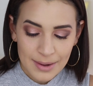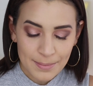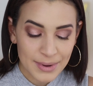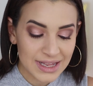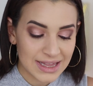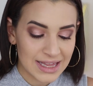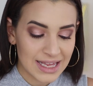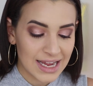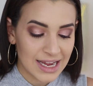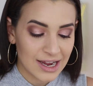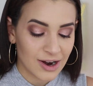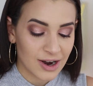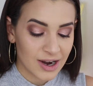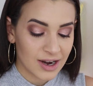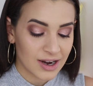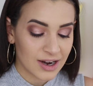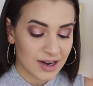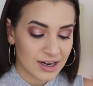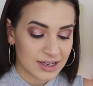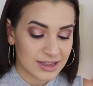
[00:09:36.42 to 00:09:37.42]
but they
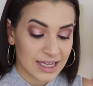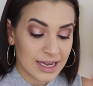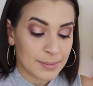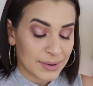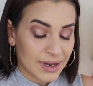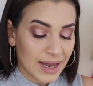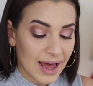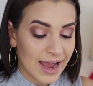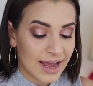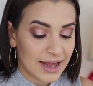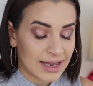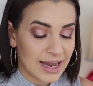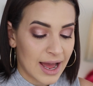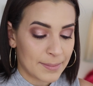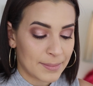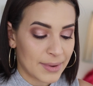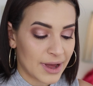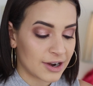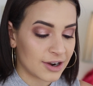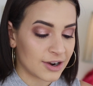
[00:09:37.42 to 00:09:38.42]
are they apply a
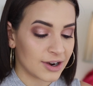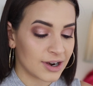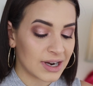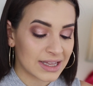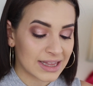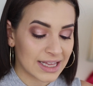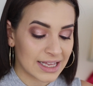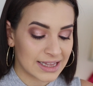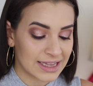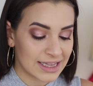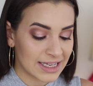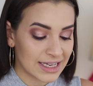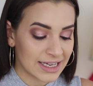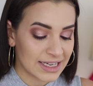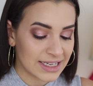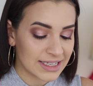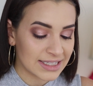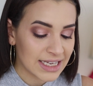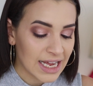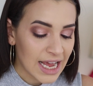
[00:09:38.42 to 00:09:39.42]
lot better than
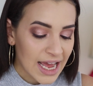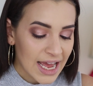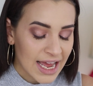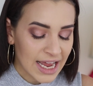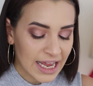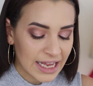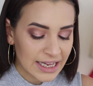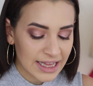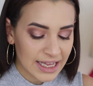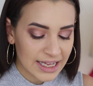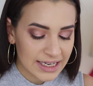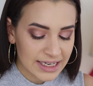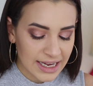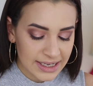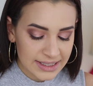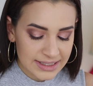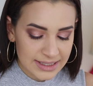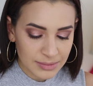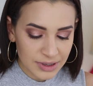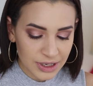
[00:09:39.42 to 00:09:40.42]
these. And then
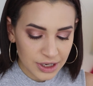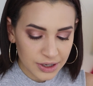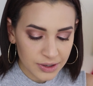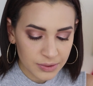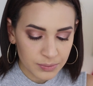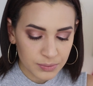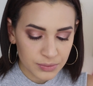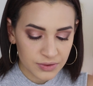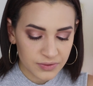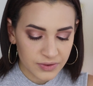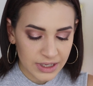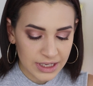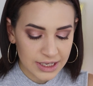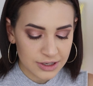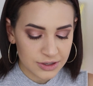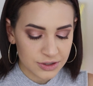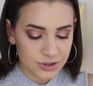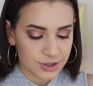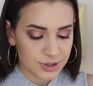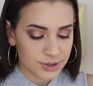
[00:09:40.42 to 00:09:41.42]
next I'm gonna move
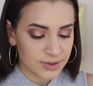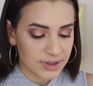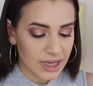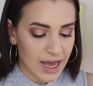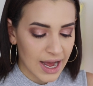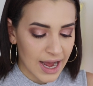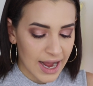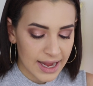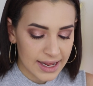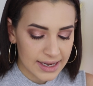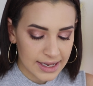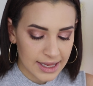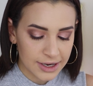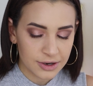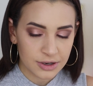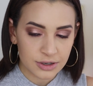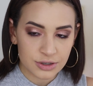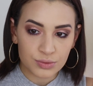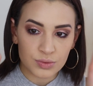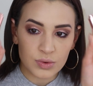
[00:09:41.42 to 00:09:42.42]
into the
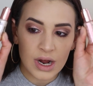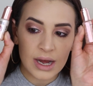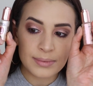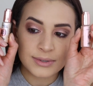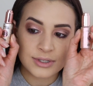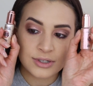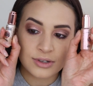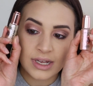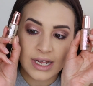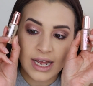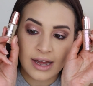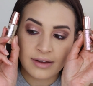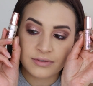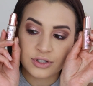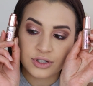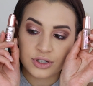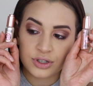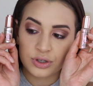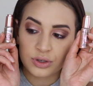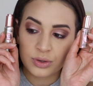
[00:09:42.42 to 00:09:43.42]
highlighter drops. So they have
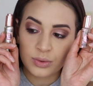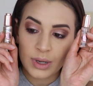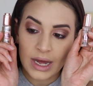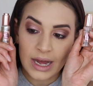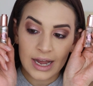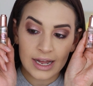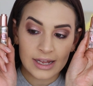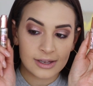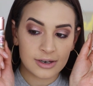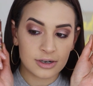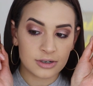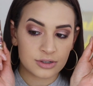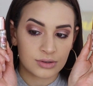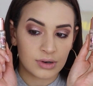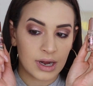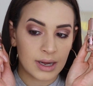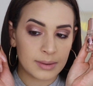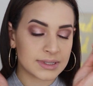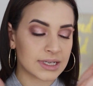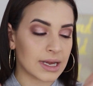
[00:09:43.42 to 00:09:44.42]
two highlighter
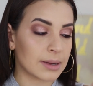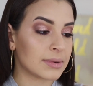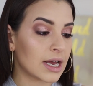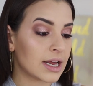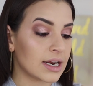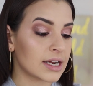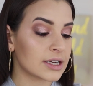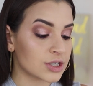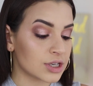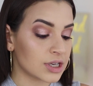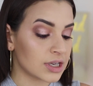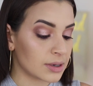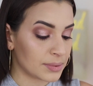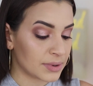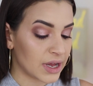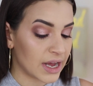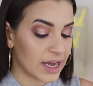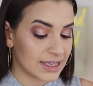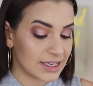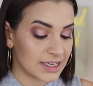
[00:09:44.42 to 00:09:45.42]
drops. I'm not actually gonna
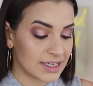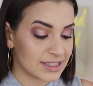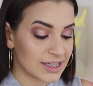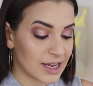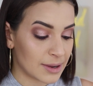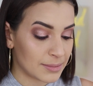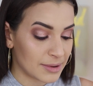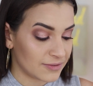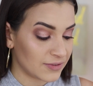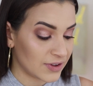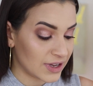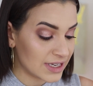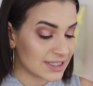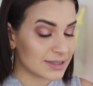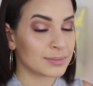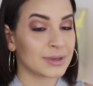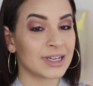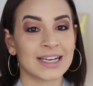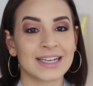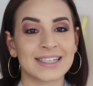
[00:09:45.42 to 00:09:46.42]
apply these on my face
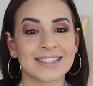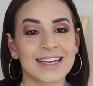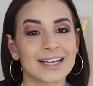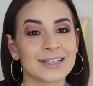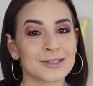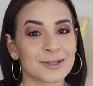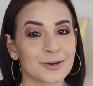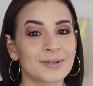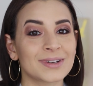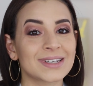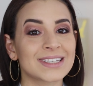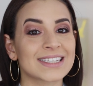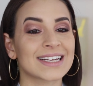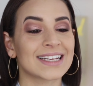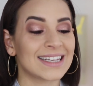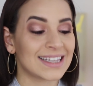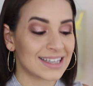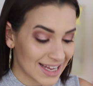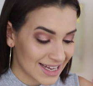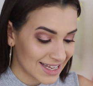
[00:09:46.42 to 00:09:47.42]
because I don't
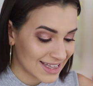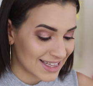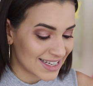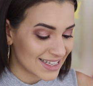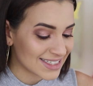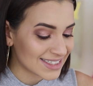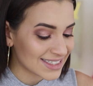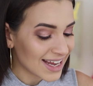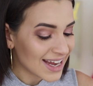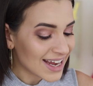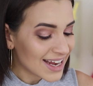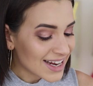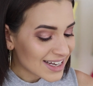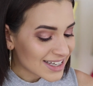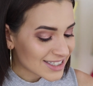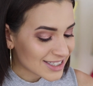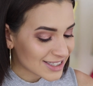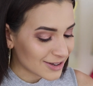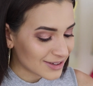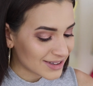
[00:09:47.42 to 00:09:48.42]
like these.
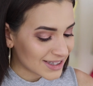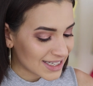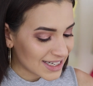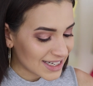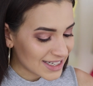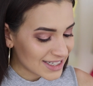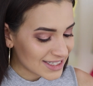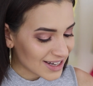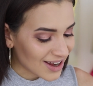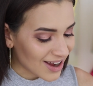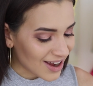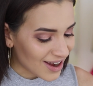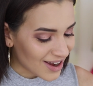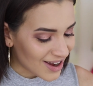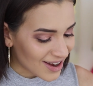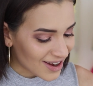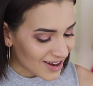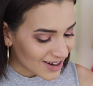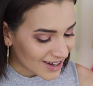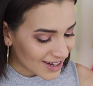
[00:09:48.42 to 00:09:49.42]
So these
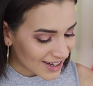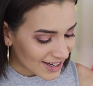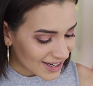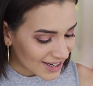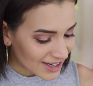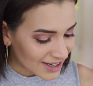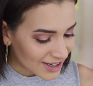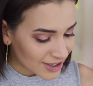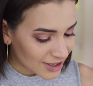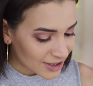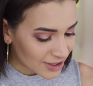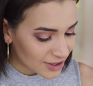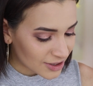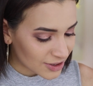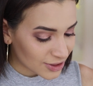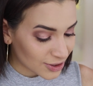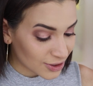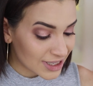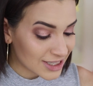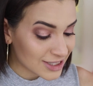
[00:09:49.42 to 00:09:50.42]

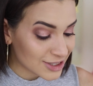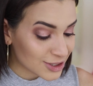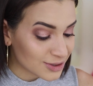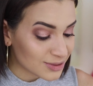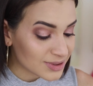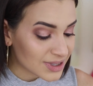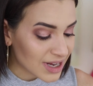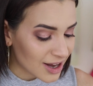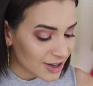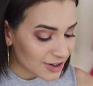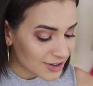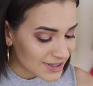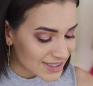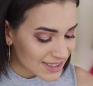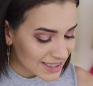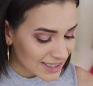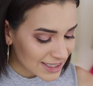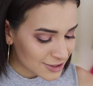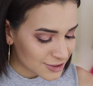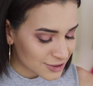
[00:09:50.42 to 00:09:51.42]
are
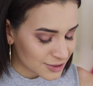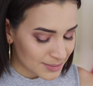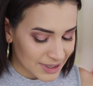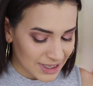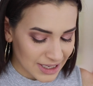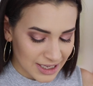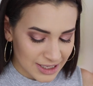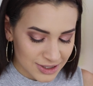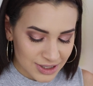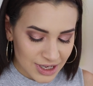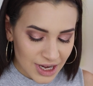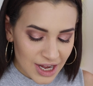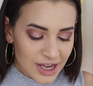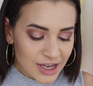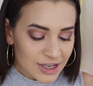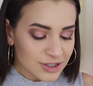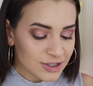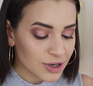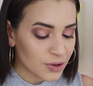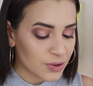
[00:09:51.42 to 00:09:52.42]
$32 each, oh my gosh.
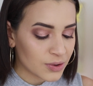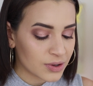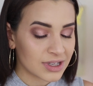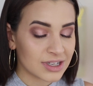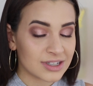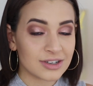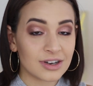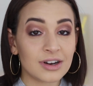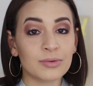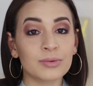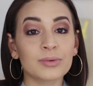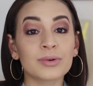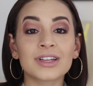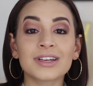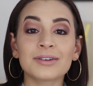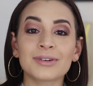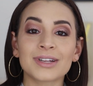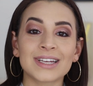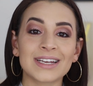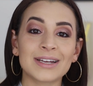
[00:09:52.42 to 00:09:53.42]
So these are
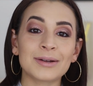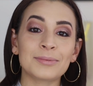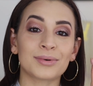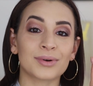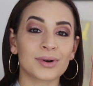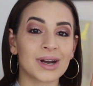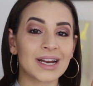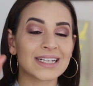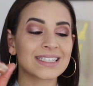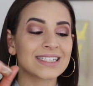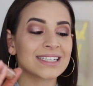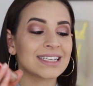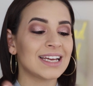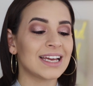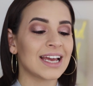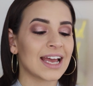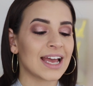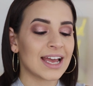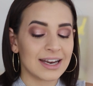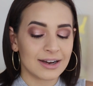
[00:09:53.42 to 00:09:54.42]
really, really
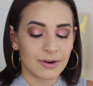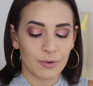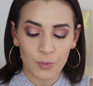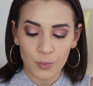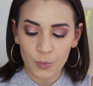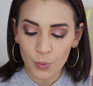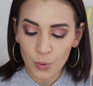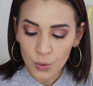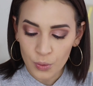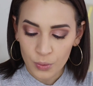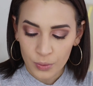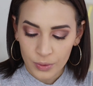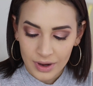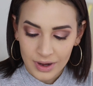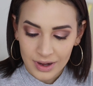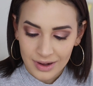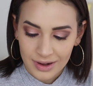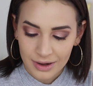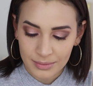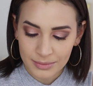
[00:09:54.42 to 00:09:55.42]
pricey and, woo,
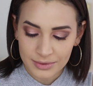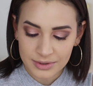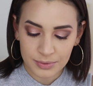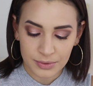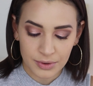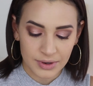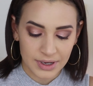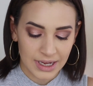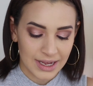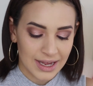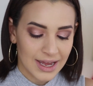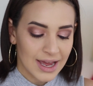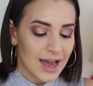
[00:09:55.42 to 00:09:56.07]
almost broke it.